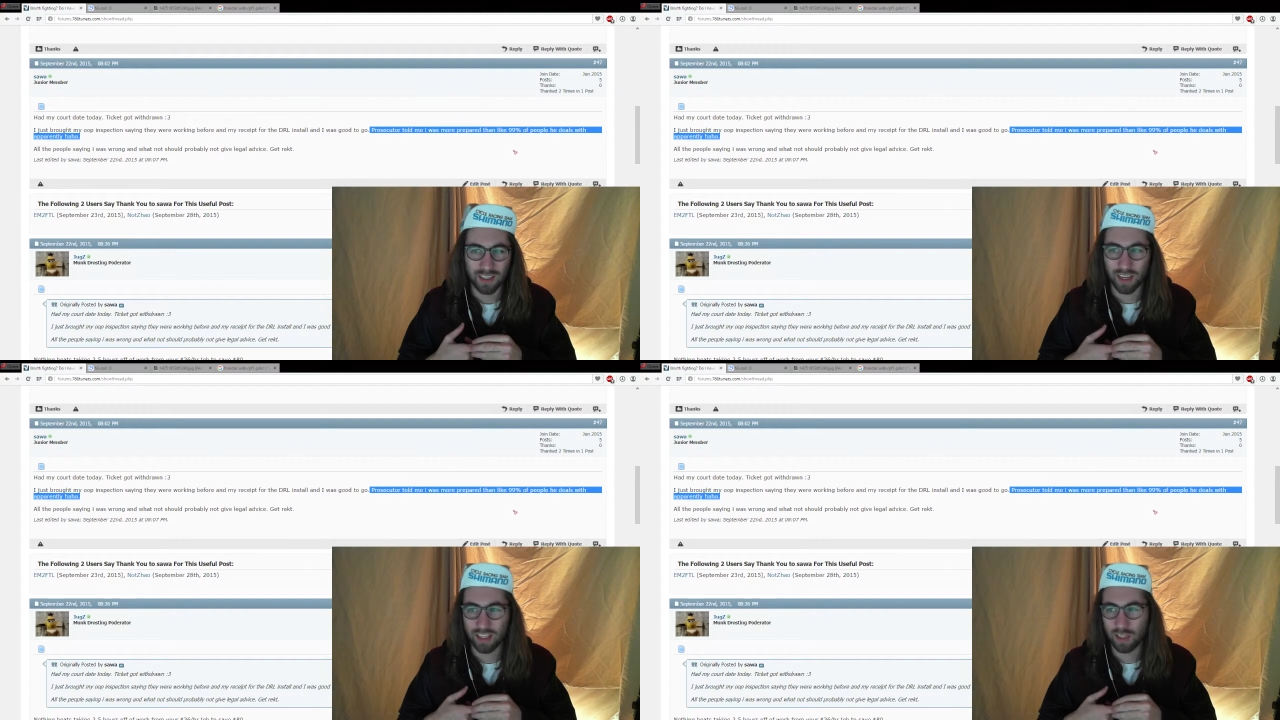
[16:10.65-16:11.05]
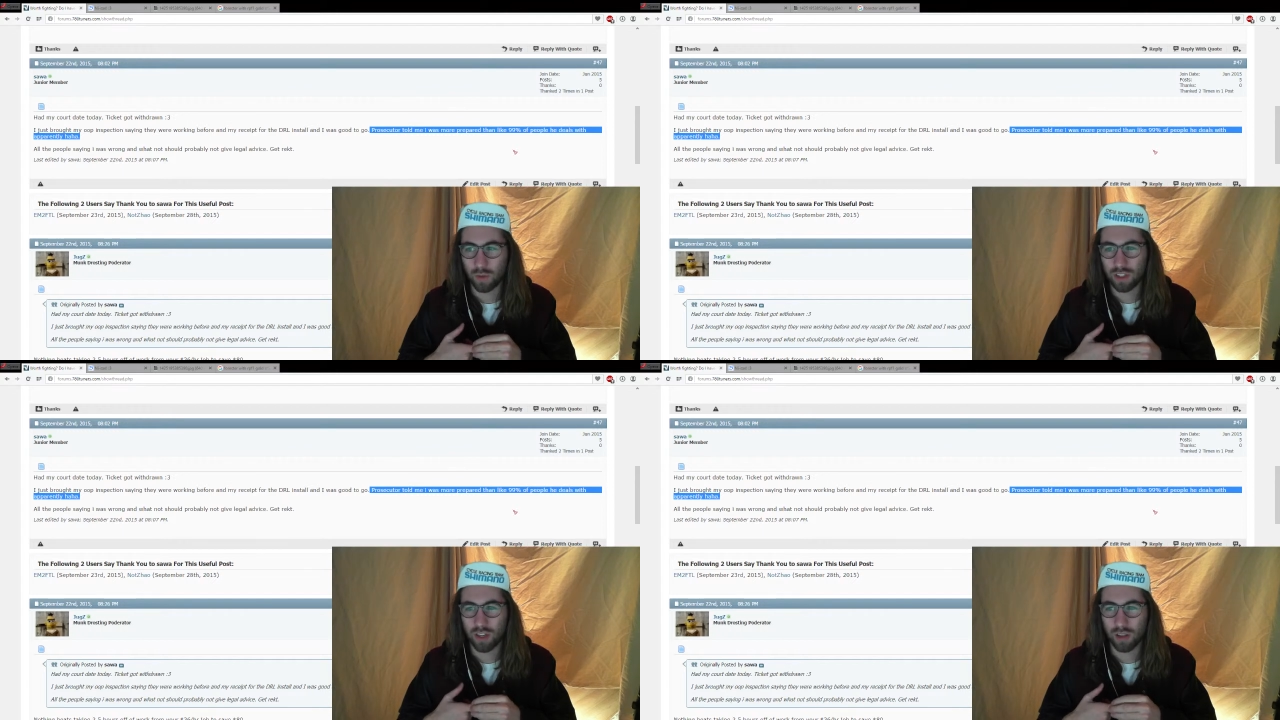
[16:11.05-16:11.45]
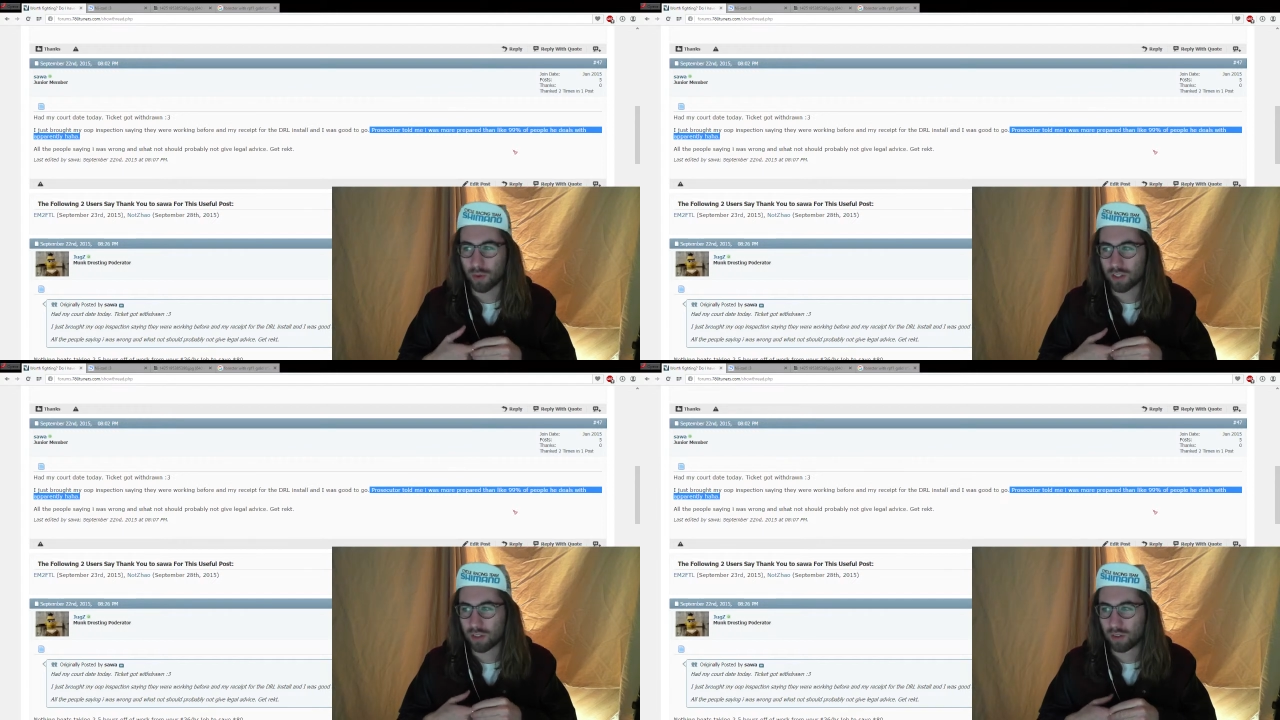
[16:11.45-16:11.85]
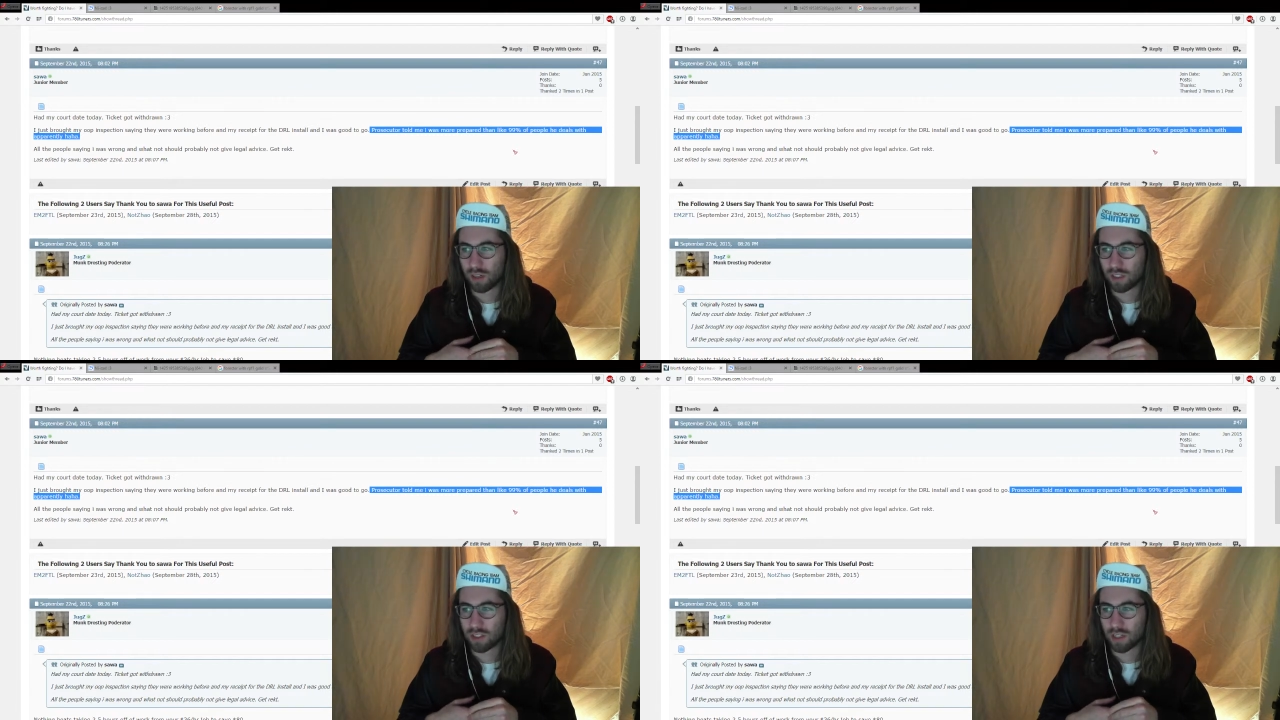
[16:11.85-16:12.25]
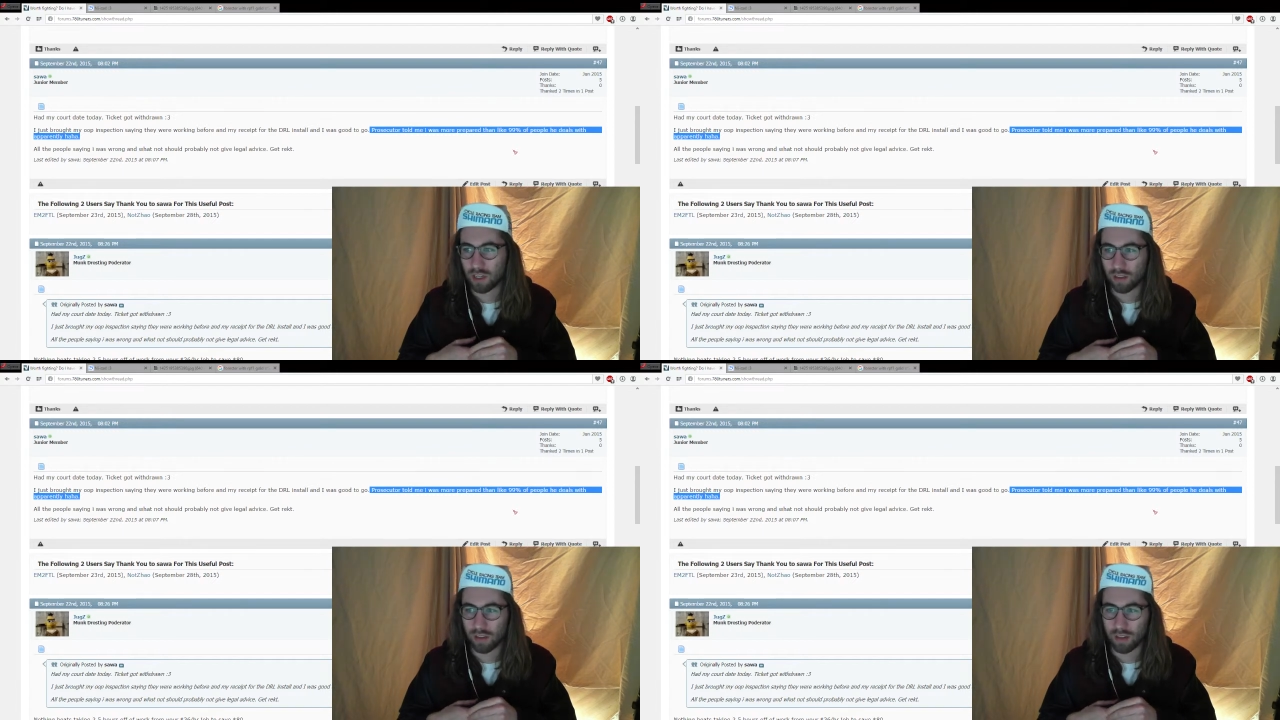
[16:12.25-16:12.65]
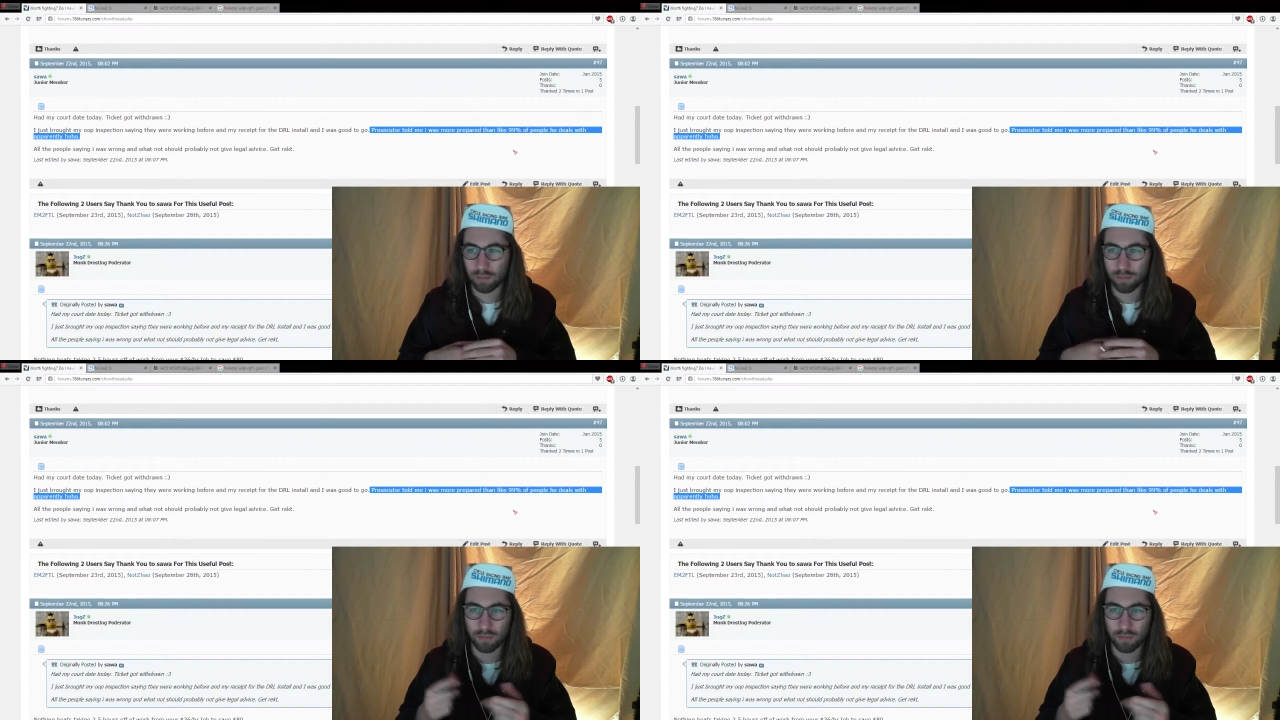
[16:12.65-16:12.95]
I guess it wasn't not the prosecutor, it's the